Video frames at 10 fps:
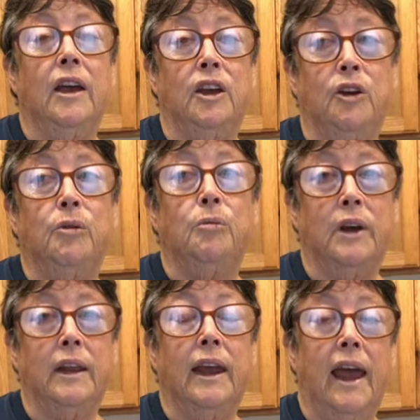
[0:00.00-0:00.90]
You
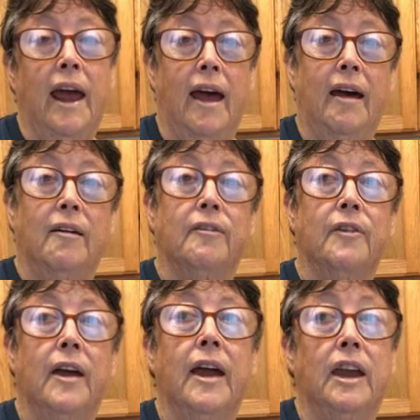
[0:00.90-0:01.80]
really have,
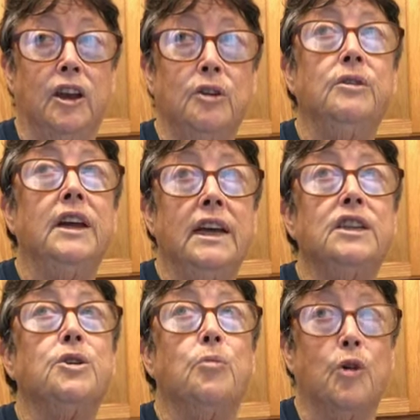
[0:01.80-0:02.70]
you need
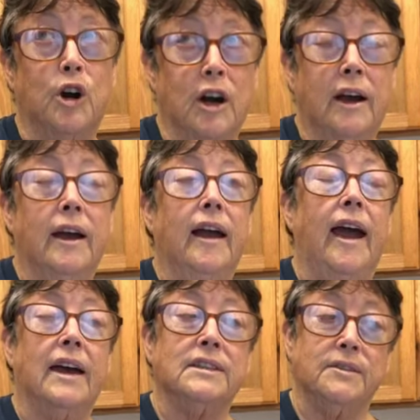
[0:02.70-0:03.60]
to work
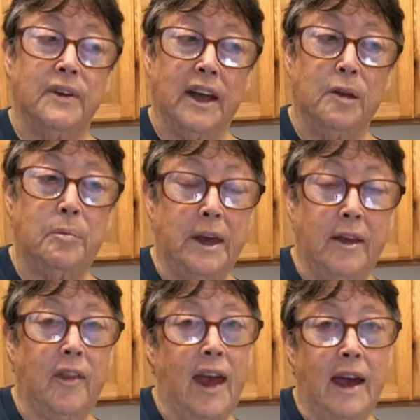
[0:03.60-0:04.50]
at developing
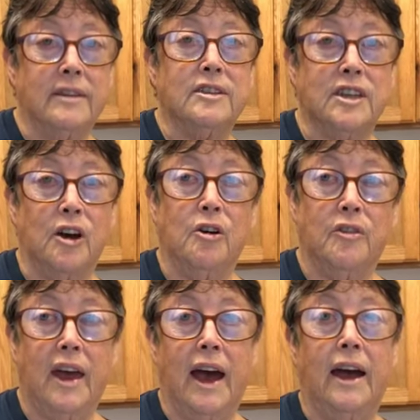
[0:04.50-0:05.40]
that so
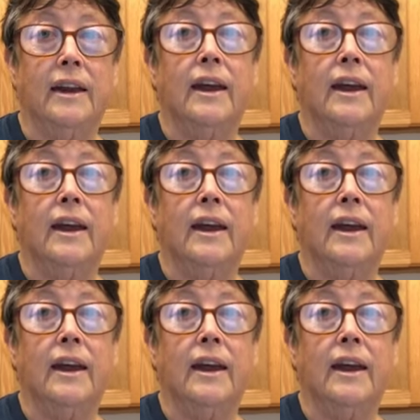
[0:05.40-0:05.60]
that